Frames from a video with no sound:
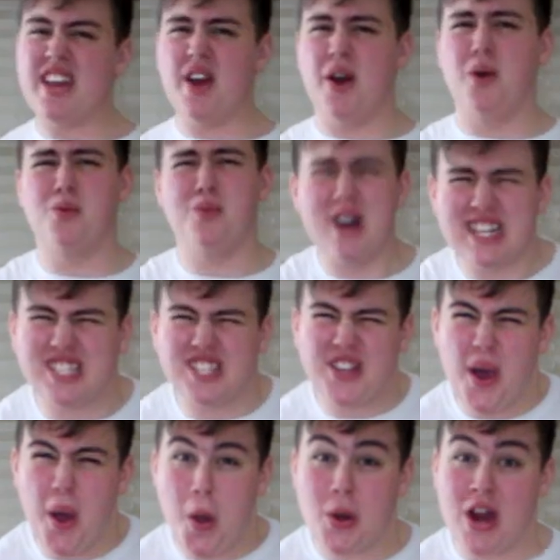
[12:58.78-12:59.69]
yo,
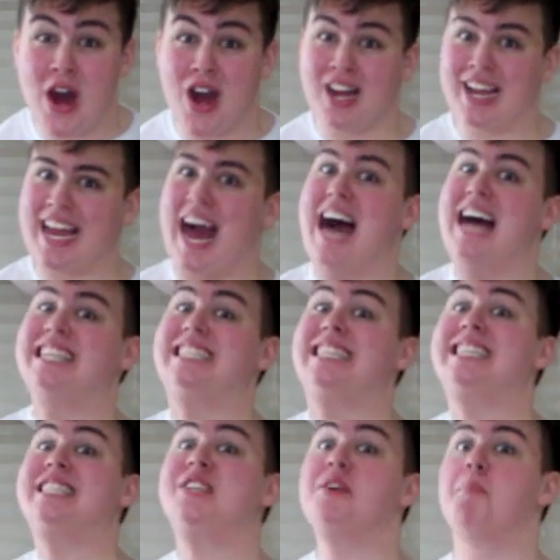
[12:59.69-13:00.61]
what's going on guys?
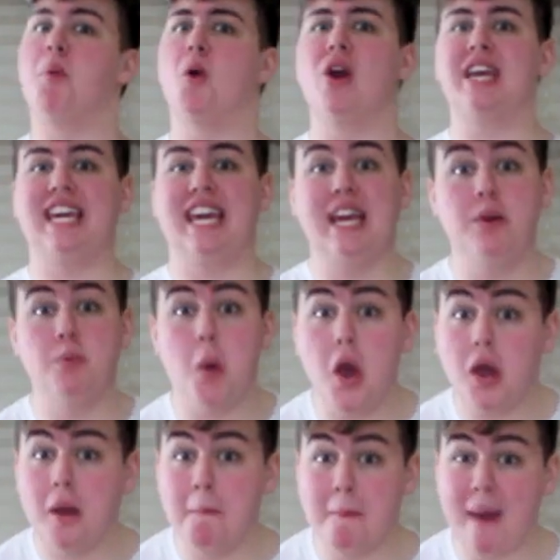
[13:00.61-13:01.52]
It's your boy Keen.
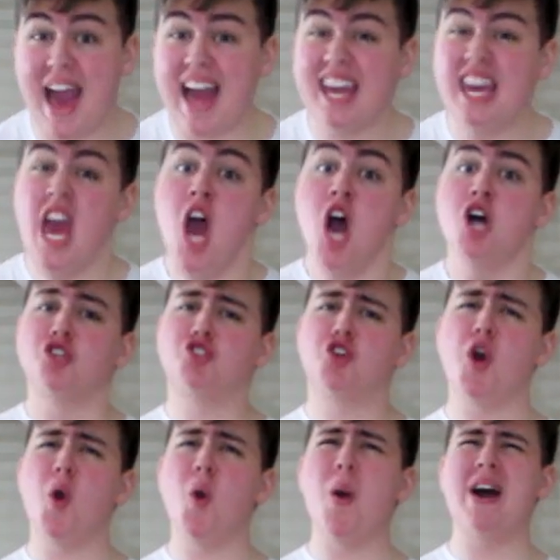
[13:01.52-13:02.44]
Welcome back
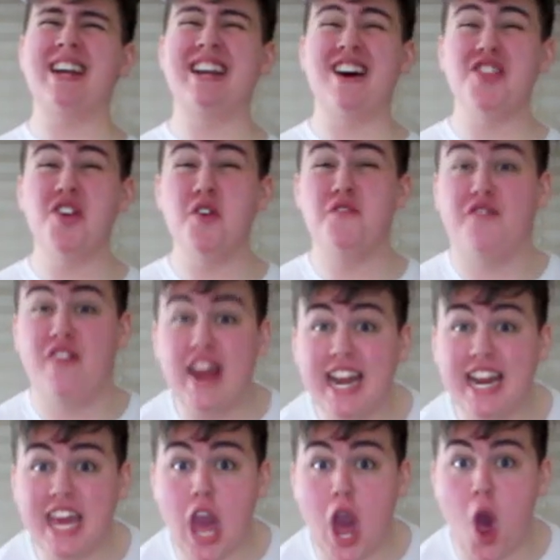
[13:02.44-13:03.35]
to another
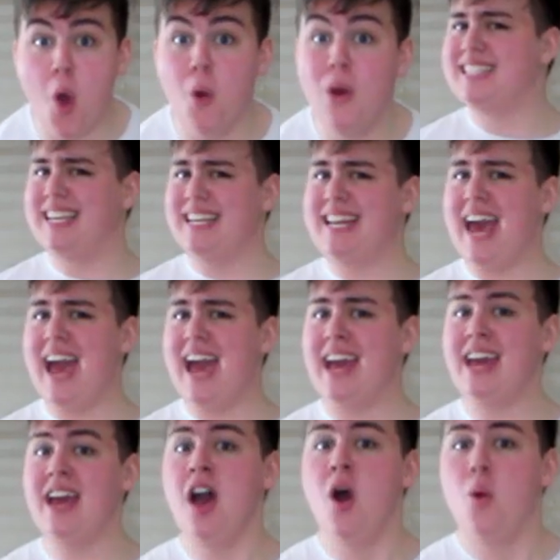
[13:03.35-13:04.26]
video.
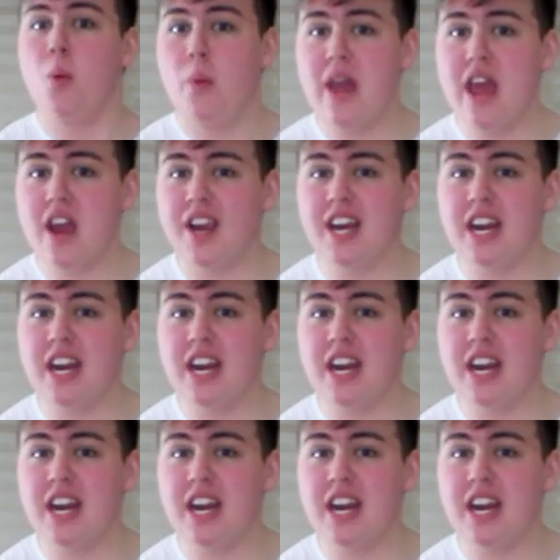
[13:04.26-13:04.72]
Today, we are